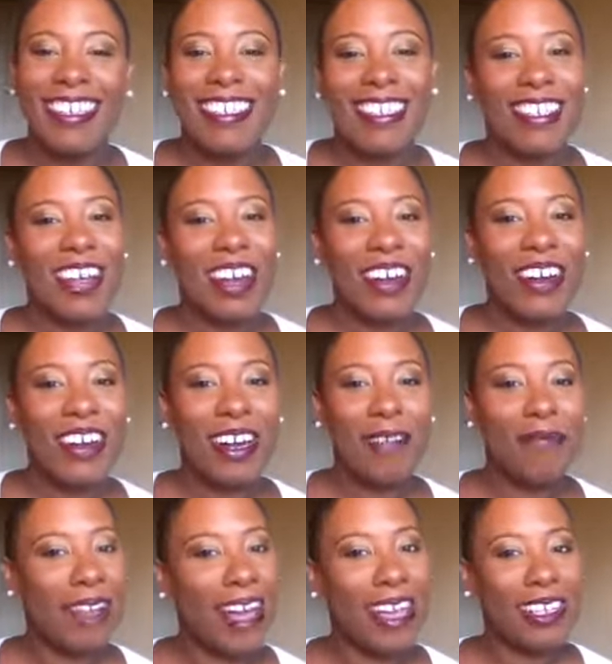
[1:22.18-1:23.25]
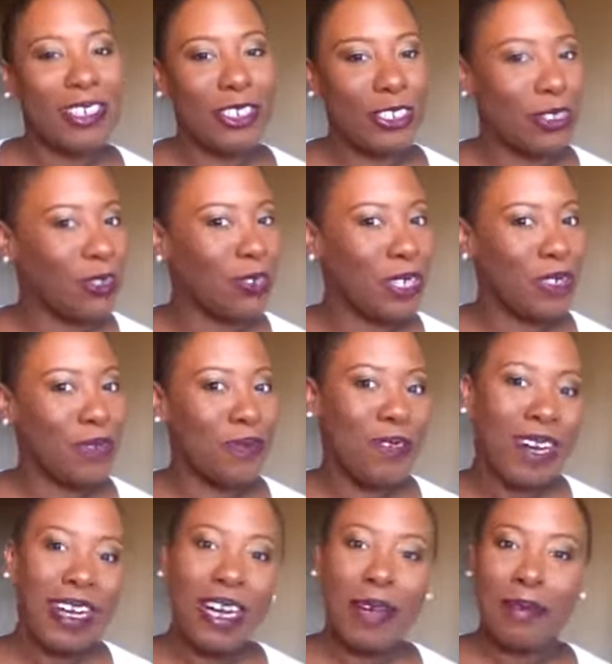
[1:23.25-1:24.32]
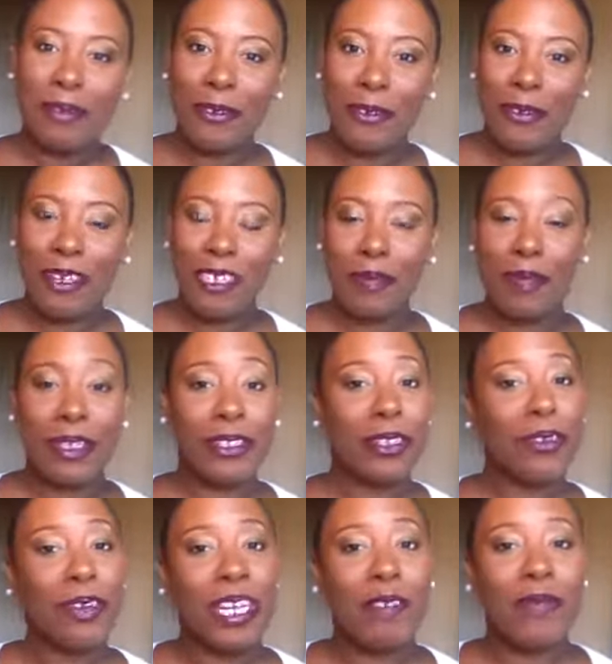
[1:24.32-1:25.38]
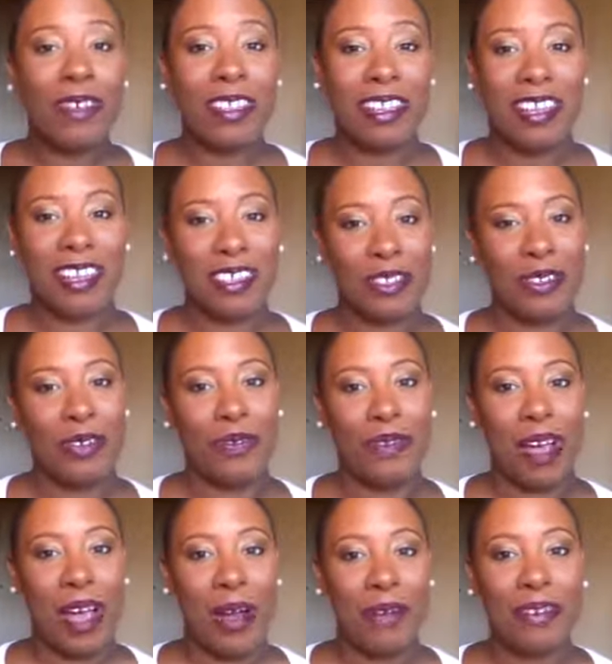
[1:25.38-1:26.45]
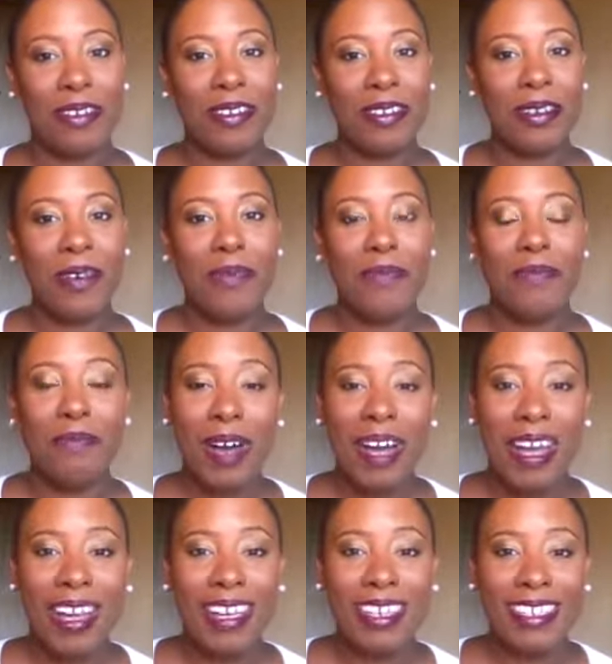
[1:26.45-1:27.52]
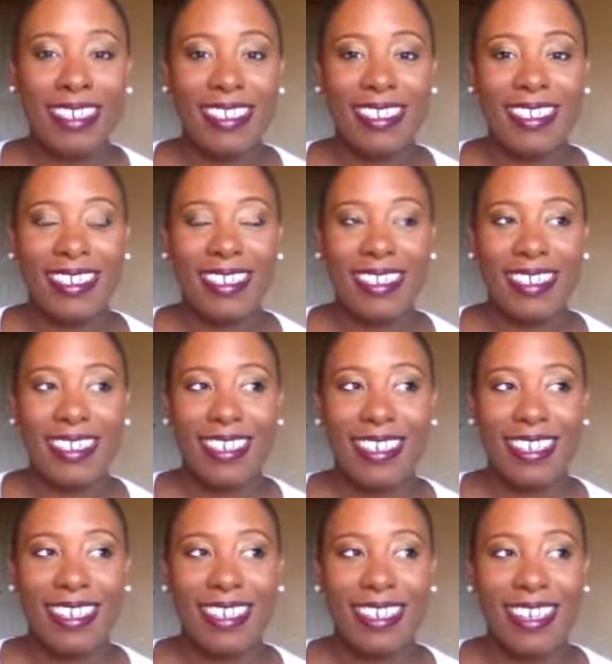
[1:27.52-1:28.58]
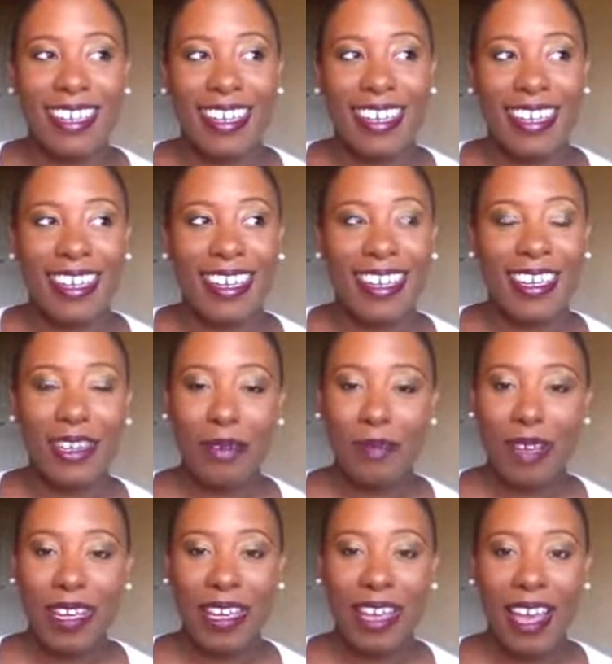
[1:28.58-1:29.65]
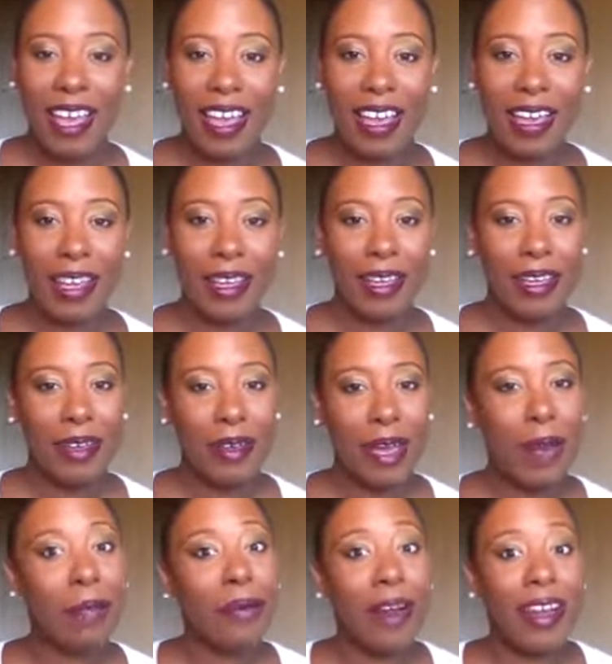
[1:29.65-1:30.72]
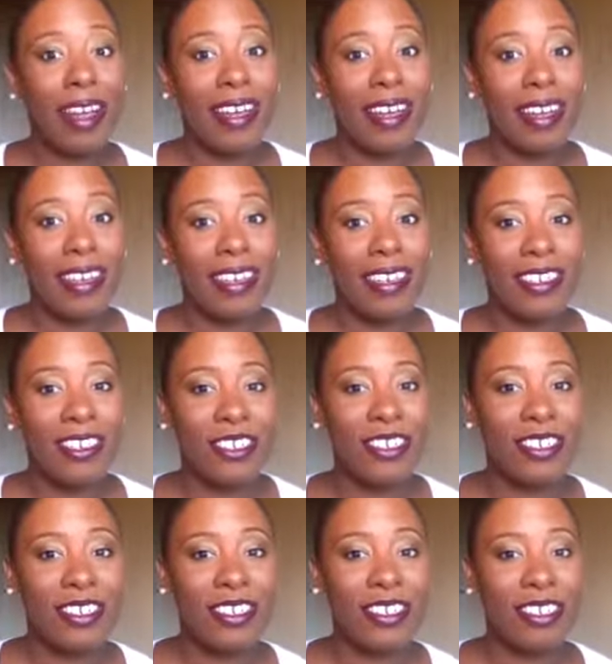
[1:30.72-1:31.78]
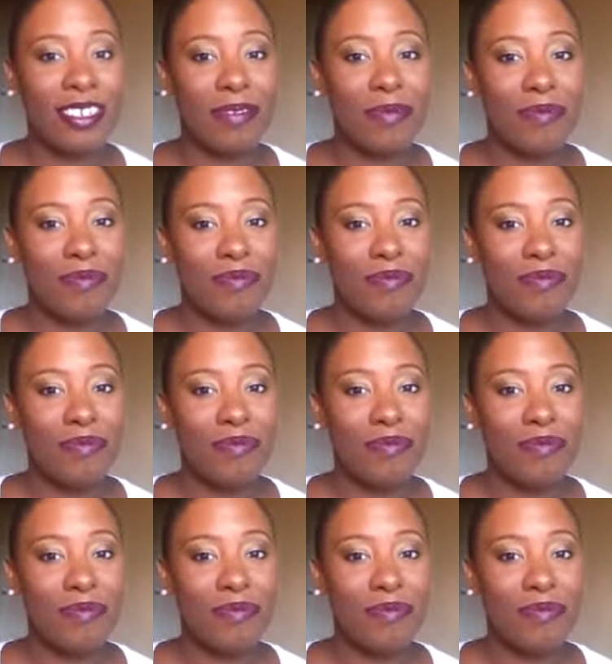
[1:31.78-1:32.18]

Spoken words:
So I'm not sure what I'm going to be doing for the next 2 hours, but it'll be a break just to